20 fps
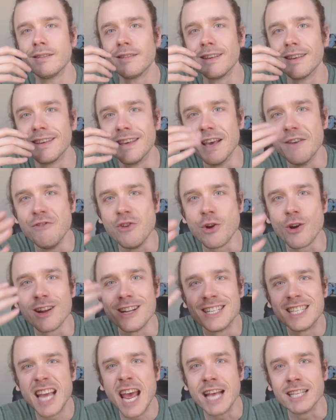to give your
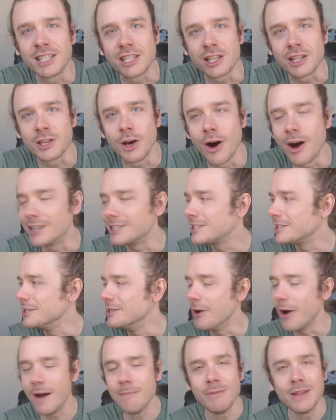intense thoughts.
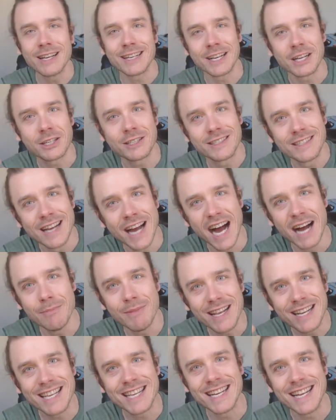You know, I'm like
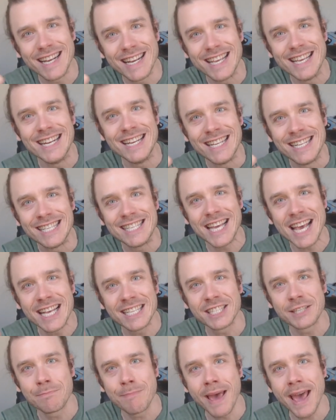an
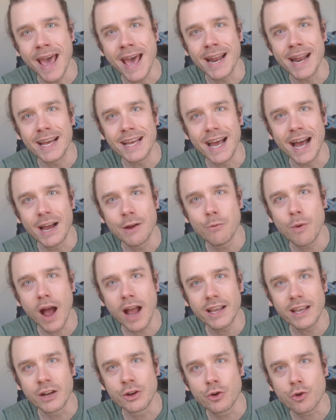intense man.
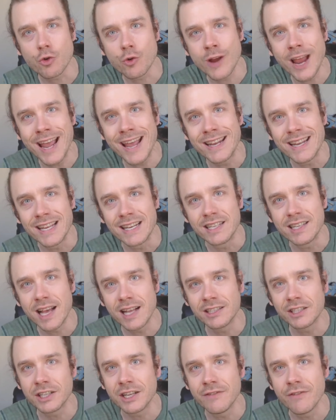I can create
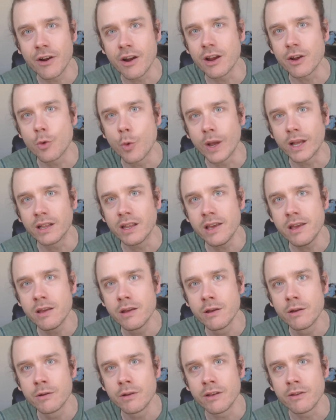intensity very quickly
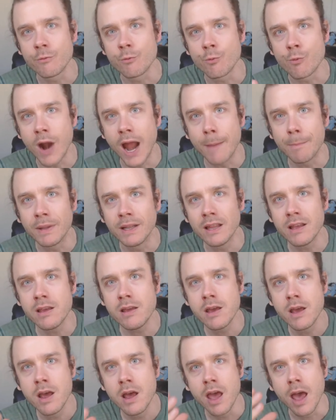and
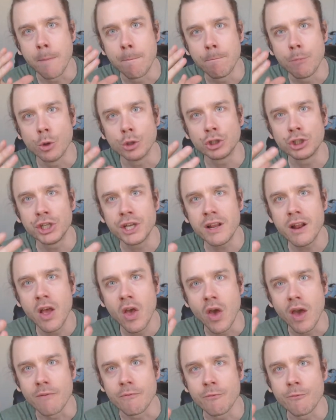rapidly and push it
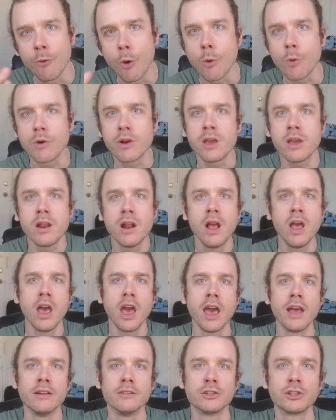and forward it
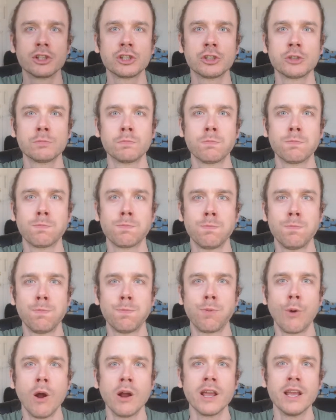and
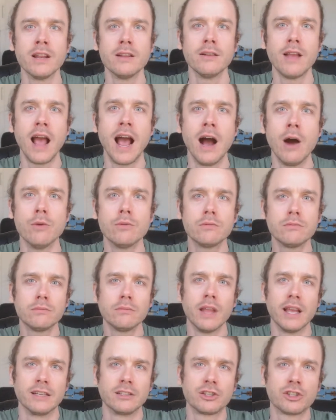sprung it out,
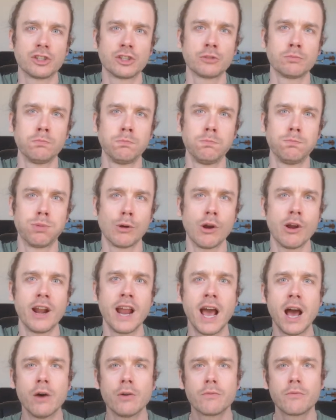like spur
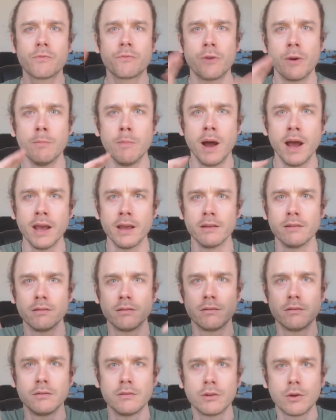it out from my
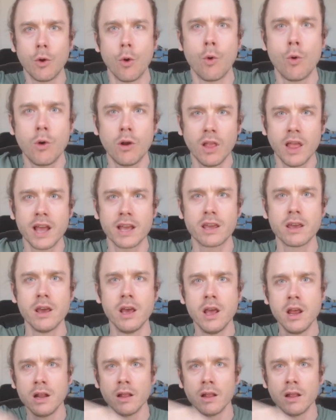core, like